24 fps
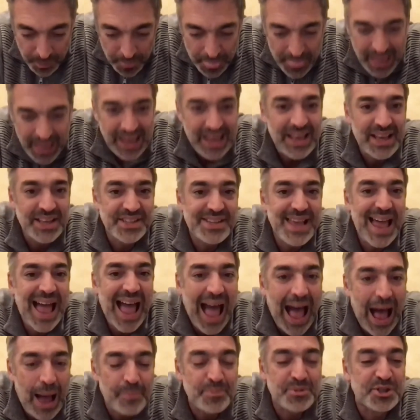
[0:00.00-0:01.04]
is
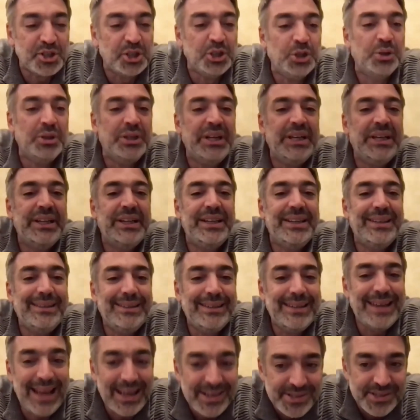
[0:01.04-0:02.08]
absolutely
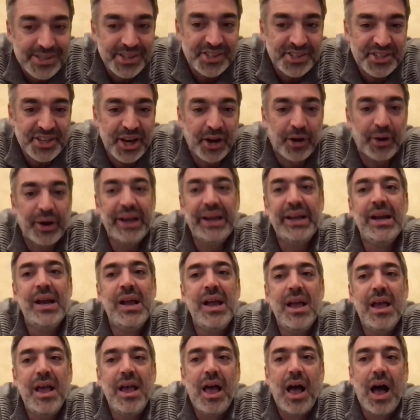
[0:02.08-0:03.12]
necessary
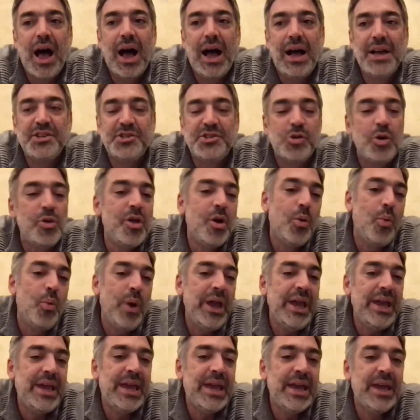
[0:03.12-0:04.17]
so that
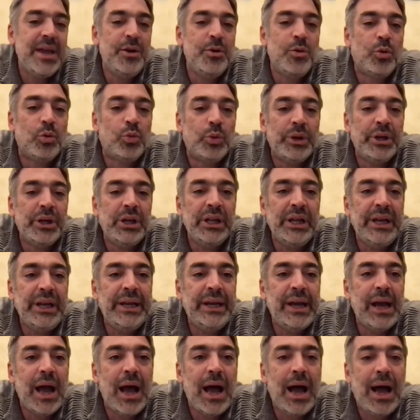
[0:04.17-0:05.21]
we can
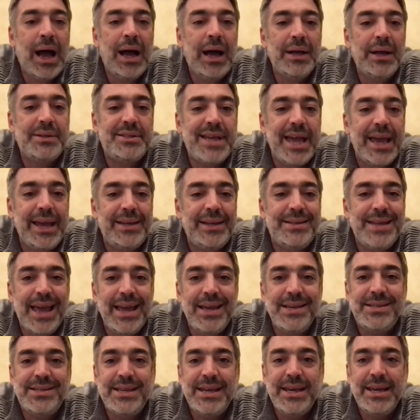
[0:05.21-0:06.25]
really take
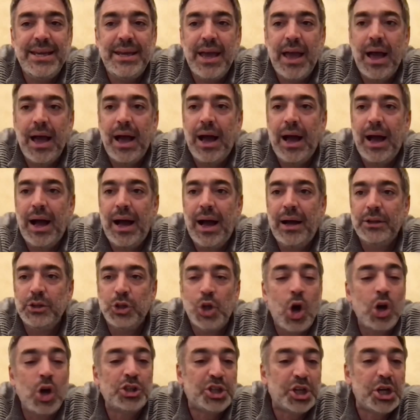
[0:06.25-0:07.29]
D.AI.SY
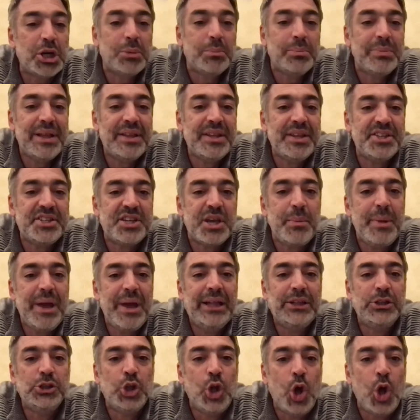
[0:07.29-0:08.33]
long-term, that this can be a
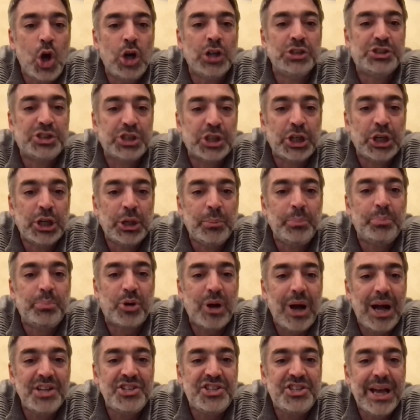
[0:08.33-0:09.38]
long-term
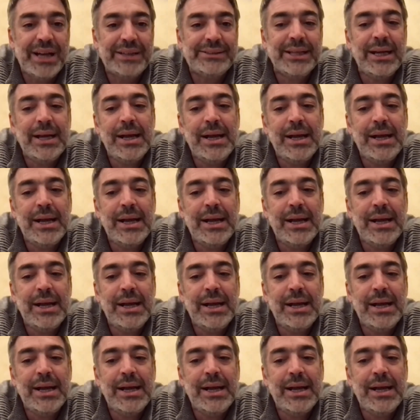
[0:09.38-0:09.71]
project.